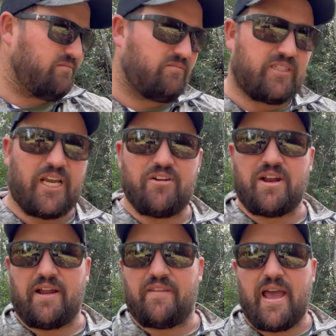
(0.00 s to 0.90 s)
second to
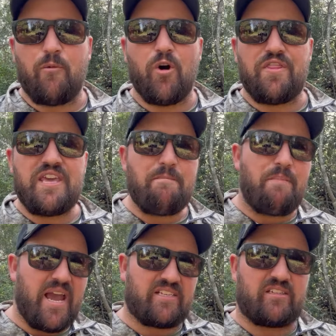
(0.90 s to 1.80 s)
none. They were the
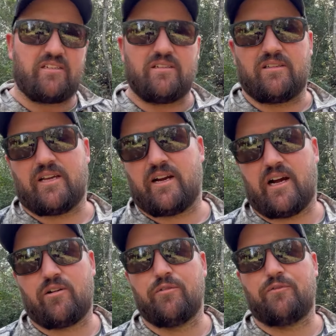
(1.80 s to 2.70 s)
best that I
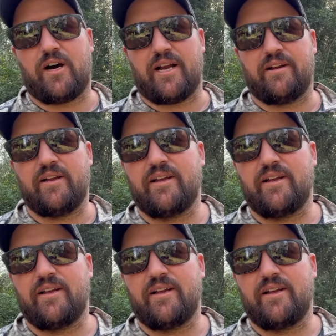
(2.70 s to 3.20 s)
could find,